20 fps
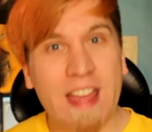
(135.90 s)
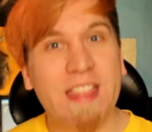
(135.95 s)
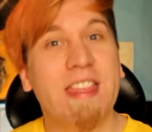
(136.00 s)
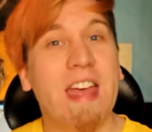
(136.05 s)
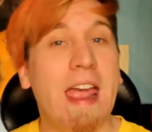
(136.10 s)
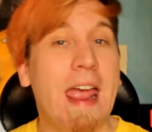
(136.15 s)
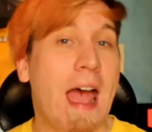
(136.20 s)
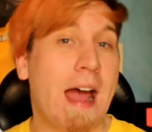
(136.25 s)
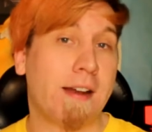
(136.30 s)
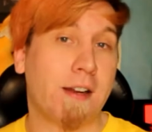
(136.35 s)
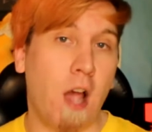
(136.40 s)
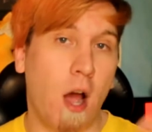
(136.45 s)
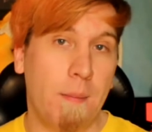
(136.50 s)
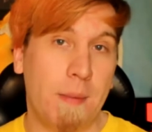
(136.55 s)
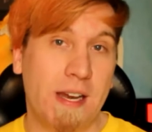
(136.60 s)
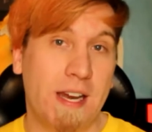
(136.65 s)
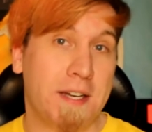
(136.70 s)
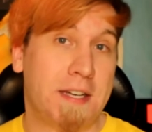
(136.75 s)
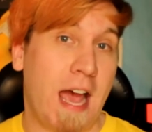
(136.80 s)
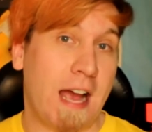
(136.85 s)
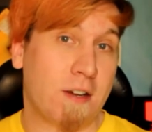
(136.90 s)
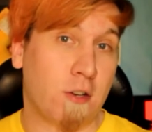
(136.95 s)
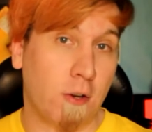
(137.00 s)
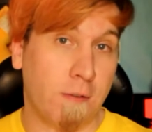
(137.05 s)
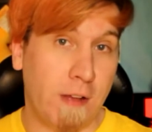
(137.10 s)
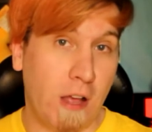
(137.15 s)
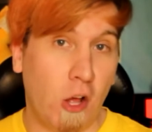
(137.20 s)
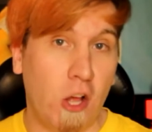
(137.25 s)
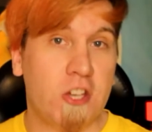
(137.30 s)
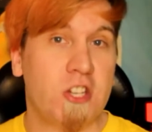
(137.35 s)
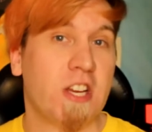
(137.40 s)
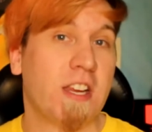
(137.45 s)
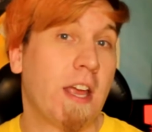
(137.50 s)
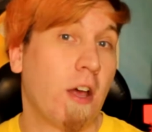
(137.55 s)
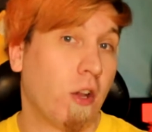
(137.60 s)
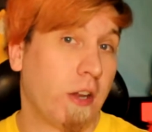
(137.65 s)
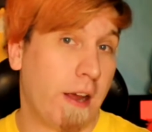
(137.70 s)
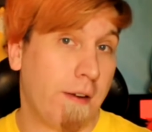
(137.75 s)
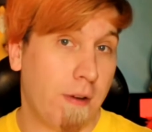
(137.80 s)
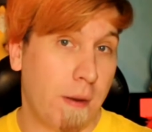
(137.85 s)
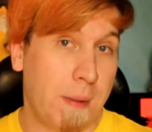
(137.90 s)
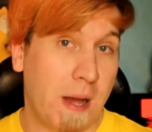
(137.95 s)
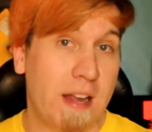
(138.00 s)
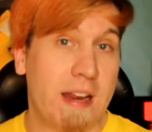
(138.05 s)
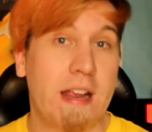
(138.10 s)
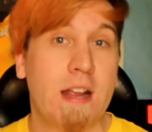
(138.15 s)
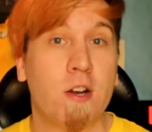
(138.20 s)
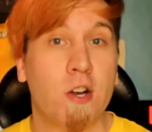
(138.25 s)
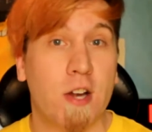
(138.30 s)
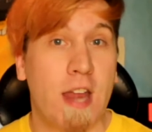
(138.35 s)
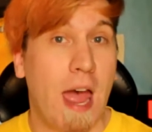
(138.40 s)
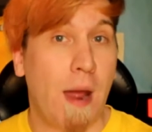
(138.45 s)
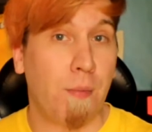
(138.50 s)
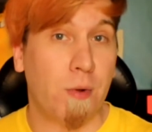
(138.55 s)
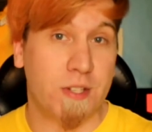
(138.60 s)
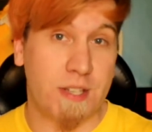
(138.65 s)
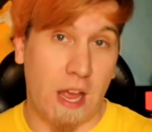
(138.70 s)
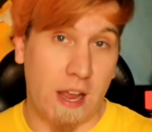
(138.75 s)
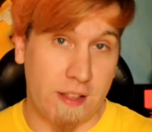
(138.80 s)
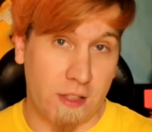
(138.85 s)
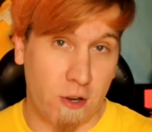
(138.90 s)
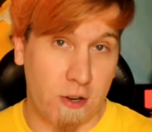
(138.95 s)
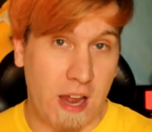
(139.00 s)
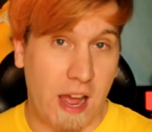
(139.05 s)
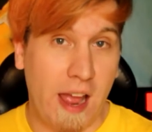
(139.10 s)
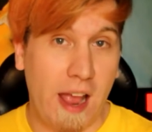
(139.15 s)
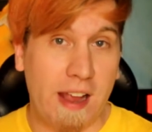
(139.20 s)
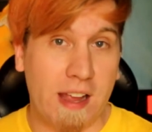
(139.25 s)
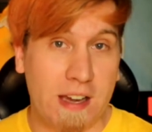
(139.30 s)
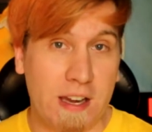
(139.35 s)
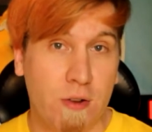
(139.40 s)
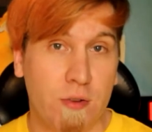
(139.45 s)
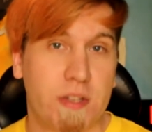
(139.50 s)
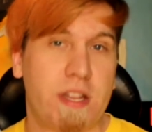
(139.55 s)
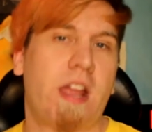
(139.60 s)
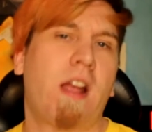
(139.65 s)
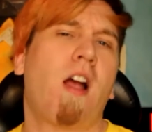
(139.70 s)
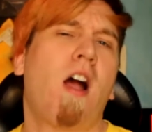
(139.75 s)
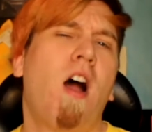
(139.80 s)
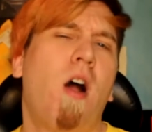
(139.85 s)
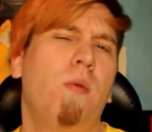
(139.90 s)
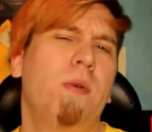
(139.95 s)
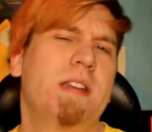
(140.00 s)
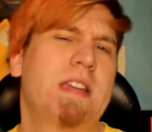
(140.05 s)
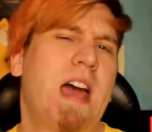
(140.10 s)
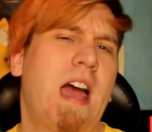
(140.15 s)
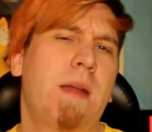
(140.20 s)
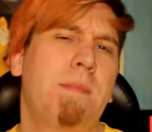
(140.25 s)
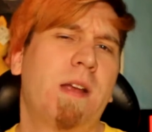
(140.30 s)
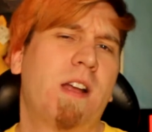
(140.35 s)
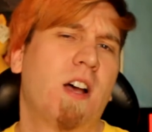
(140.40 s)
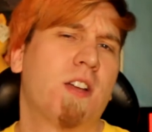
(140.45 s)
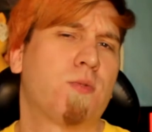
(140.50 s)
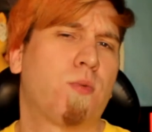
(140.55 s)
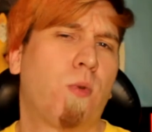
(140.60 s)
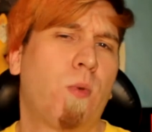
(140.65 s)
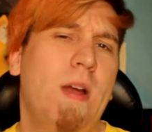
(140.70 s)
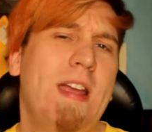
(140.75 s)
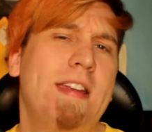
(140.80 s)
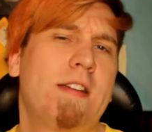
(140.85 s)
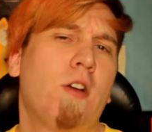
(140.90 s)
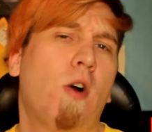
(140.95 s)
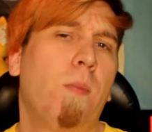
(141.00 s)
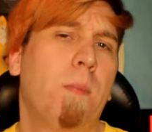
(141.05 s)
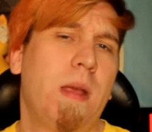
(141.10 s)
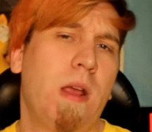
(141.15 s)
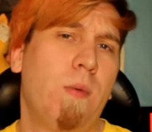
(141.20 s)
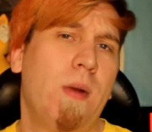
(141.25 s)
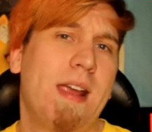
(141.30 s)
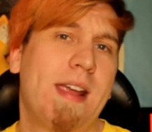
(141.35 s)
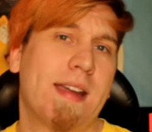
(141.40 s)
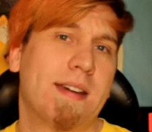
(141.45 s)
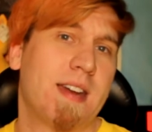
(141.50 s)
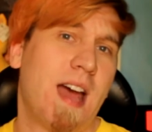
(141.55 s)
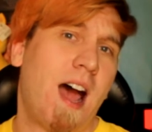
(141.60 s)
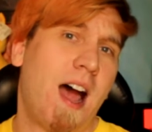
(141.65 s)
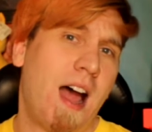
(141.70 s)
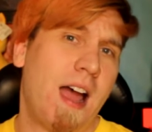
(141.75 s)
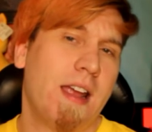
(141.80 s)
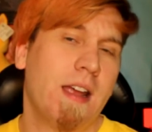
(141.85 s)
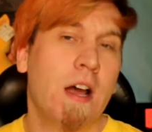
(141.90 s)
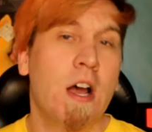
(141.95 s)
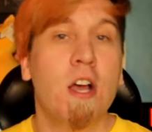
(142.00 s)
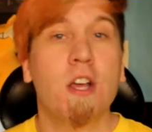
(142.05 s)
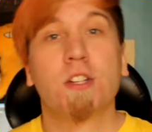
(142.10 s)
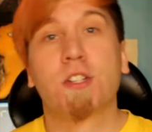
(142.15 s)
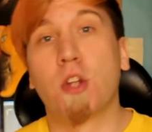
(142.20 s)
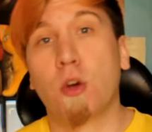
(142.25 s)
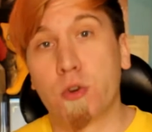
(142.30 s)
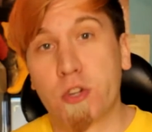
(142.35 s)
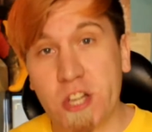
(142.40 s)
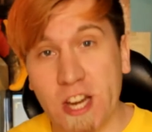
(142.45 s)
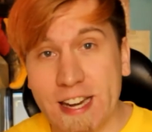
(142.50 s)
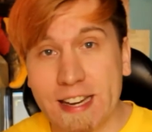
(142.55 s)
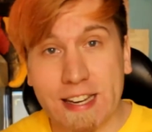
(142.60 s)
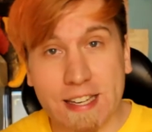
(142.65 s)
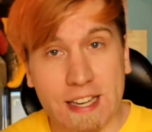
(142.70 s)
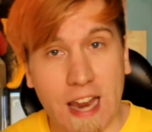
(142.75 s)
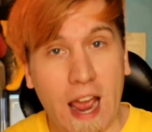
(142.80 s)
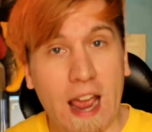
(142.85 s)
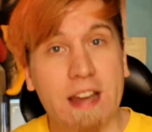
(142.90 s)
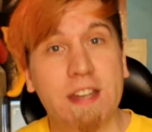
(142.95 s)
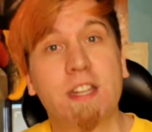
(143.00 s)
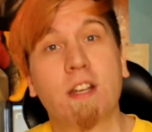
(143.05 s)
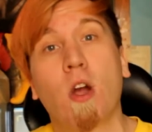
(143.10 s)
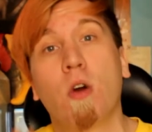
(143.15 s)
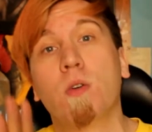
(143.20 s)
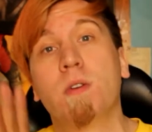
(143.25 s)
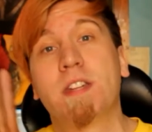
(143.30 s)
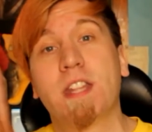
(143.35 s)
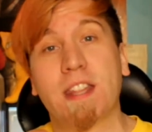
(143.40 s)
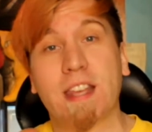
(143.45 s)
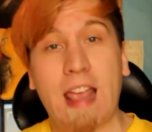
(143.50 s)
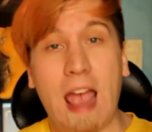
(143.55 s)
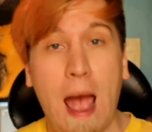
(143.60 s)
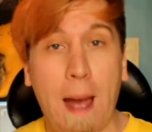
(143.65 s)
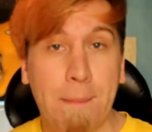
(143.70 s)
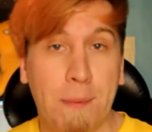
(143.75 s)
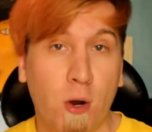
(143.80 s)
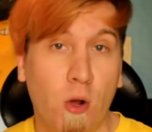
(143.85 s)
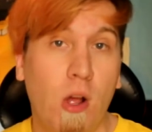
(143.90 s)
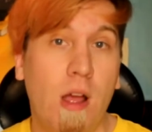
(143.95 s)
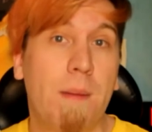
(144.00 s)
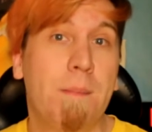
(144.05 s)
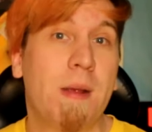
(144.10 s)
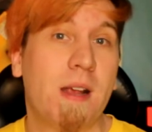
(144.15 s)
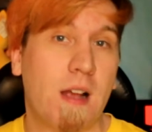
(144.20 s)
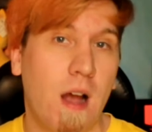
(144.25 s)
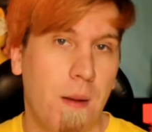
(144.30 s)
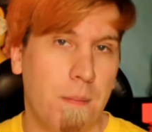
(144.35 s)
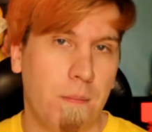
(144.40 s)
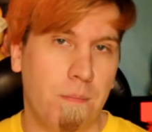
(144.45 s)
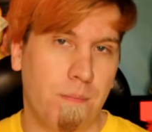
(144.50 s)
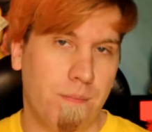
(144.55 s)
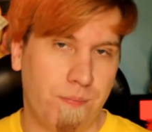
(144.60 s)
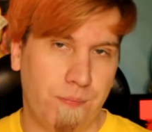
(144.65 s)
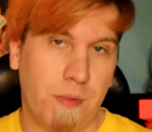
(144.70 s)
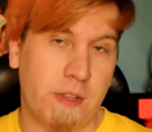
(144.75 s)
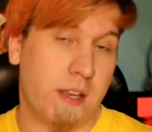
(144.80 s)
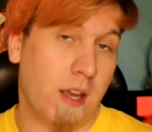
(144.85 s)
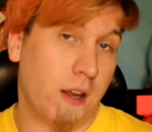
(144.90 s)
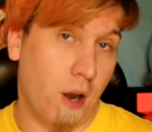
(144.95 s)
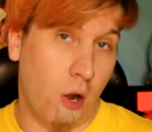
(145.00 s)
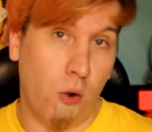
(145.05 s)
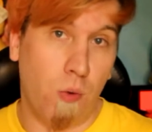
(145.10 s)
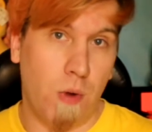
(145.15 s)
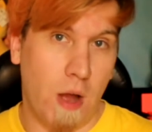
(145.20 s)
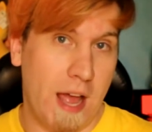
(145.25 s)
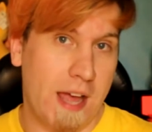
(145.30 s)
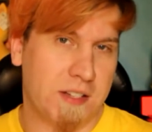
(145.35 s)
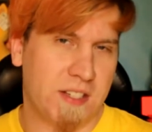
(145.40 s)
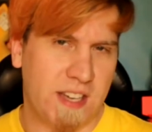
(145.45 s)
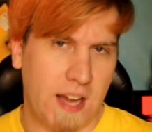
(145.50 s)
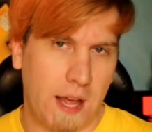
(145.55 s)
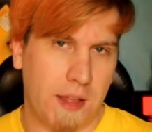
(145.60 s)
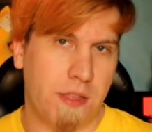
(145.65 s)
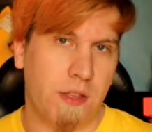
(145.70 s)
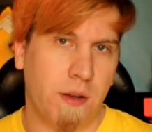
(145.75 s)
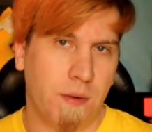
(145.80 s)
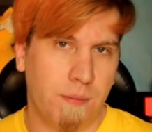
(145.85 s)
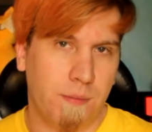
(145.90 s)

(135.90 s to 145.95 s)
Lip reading: They had come and attacked her village and killed everybody, and her dad was lying there dying, and he was like, "Oh, we died because we're weak, don't be weak and die." So she decided to go to the capital and become, Esdeath.